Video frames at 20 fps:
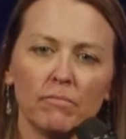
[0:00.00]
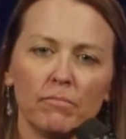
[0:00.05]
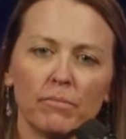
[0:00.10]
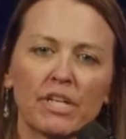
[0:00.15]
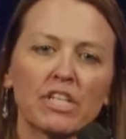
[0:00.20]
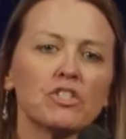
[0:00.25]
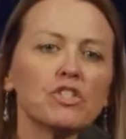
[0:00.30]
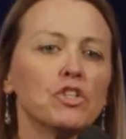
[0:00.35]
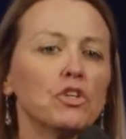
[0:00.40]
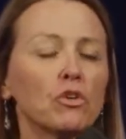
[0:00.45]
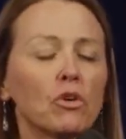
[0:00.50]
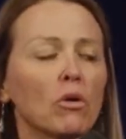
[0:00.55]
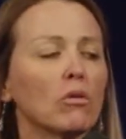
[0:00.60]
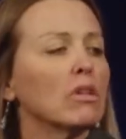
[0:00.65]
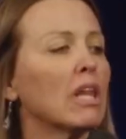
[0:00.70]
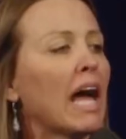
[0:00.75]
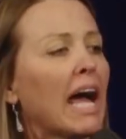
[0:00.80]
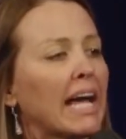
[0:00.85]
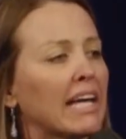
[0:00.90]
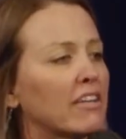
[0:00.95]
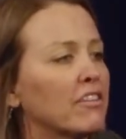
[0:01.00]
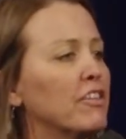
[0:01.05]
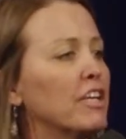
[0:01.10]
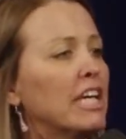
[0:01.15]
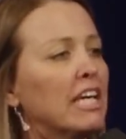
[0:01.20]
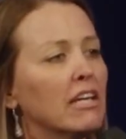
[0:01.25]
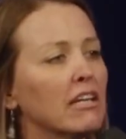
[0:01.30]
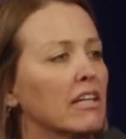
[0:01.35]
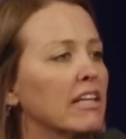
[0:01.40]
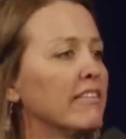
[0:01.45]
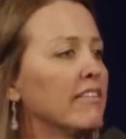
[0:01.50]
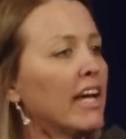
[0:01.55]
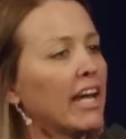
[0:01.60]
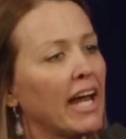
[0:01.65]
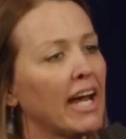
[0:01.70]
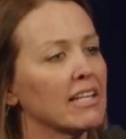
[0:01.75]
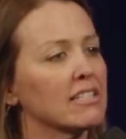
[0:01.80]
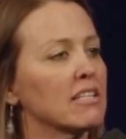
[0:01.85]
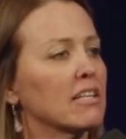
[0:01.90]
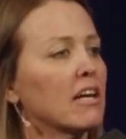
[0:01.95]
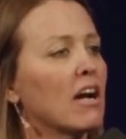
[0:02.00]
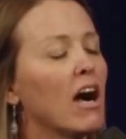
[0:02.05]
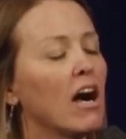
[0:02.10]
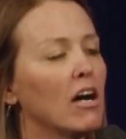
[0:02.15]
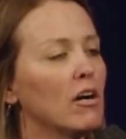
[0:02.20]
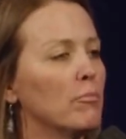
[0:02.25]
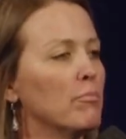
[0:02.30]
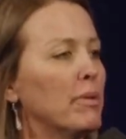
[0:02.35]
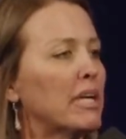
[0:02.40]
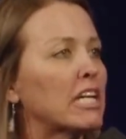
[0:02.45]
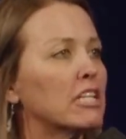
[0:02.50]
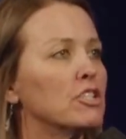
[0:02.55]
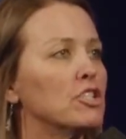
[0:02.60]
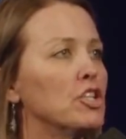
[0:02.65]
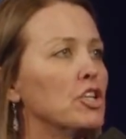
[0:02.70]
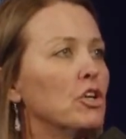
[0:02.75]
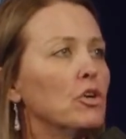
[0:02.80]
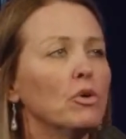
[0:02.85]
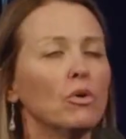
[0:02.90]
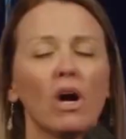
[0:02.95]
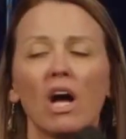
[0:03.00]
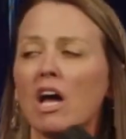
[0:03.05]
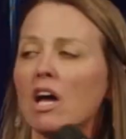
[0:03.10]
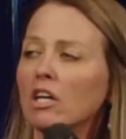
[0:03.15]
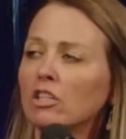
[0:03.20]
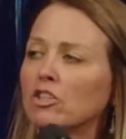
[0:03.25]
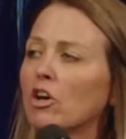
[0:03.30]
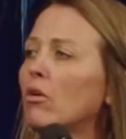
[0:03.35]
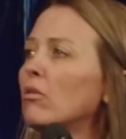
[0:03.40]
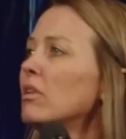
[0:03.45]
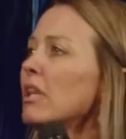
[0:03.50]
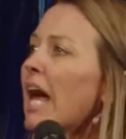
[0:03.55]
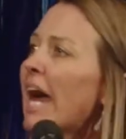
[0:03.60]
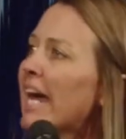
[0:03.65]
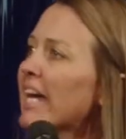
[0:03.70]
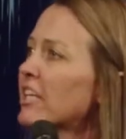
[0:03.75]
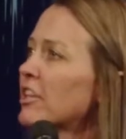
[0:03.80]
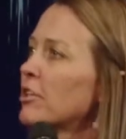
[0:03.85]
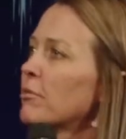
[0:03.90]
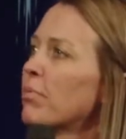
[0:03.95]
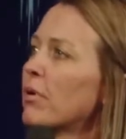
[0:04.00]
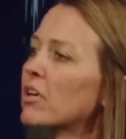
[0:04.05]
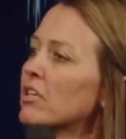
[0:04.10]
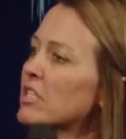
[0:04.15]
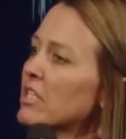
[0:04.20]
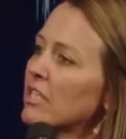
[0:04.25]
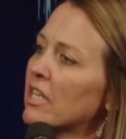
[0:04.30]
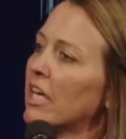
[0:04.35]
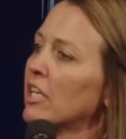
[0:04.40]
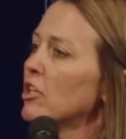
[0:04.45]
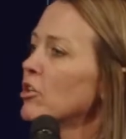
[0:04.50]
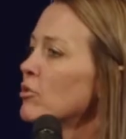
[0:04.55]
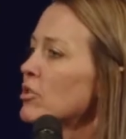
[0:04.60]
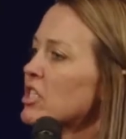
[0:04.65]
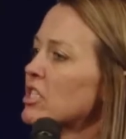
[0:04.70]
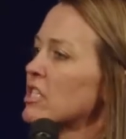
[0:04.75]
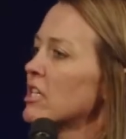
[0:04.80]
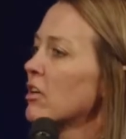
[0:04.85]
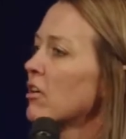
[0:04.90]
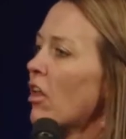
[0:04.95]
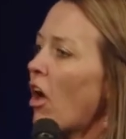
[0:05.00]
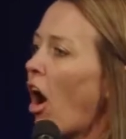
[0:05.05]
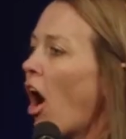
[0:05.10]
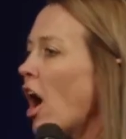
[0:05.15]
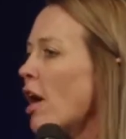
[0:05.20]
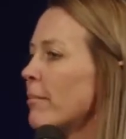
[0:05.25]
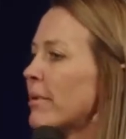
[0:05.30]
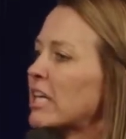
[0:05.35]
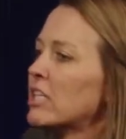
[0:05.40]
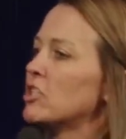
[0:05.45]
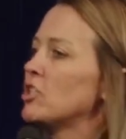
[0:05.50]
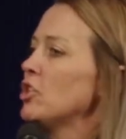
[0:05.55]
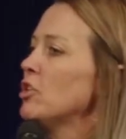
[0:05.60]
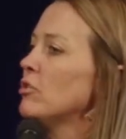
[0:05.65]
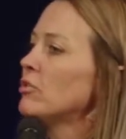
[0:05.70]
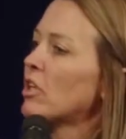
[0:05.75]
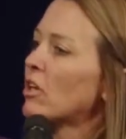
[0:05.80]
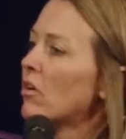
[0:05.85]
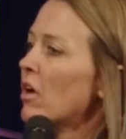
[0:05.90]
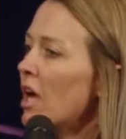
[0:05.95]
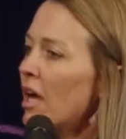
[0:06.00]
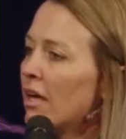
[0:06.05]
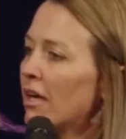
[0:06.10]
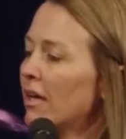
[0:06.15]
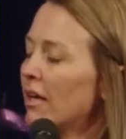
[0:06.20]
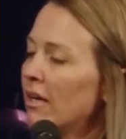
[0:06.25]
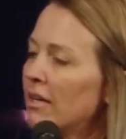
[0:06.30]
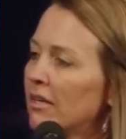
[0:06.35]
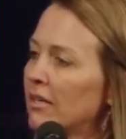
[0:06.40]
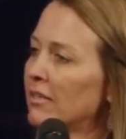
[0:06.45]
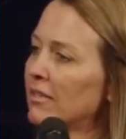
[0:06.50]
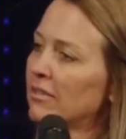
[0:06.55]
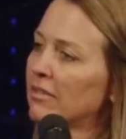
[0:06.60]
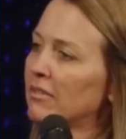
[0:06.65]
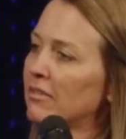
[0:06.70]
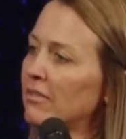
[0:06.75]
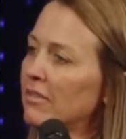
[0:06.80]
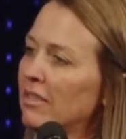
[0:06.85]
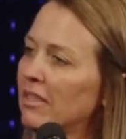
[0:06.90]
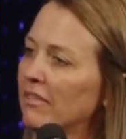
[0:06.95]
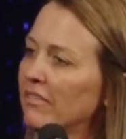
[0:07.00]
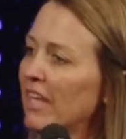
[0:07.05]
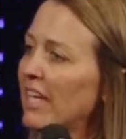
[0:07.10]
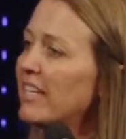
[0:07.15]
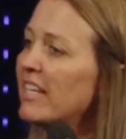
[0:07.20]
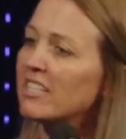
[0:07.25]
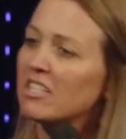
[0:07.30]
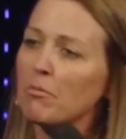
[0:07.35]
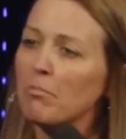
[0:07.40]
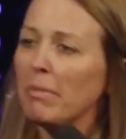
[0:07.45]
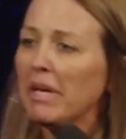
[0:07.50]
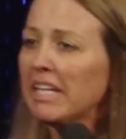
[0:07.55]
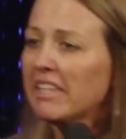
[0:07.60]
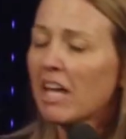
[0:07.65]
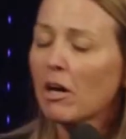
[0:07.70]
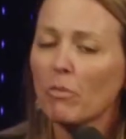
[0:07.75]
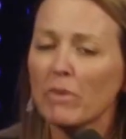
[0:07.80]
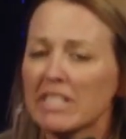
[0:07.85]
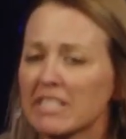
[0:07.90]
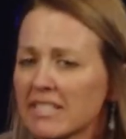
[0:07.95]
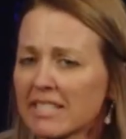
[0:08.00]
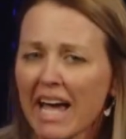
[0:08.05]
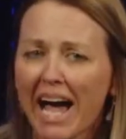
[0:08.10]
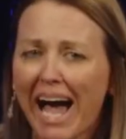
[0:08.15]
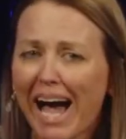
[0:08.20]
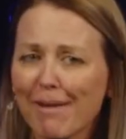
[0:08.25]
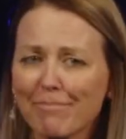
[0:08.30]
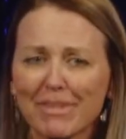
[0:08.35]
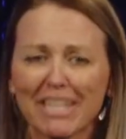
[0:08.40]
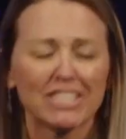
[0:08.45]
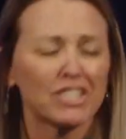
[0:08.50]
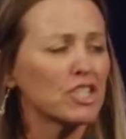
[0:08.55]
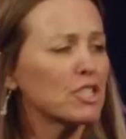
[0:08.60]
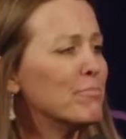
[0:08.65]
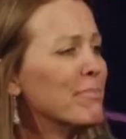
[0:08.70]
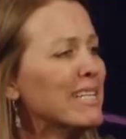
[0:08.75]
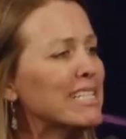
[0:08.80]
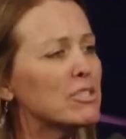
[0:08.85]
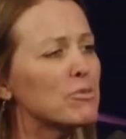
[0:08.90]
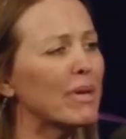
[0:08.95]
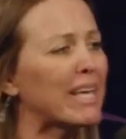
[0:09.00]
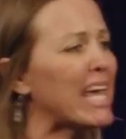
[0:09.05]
Because you don't like the healing that hasn't come? Because you don't like the person that you still are? Because you don't, that doesn't mean that we stop. That just means we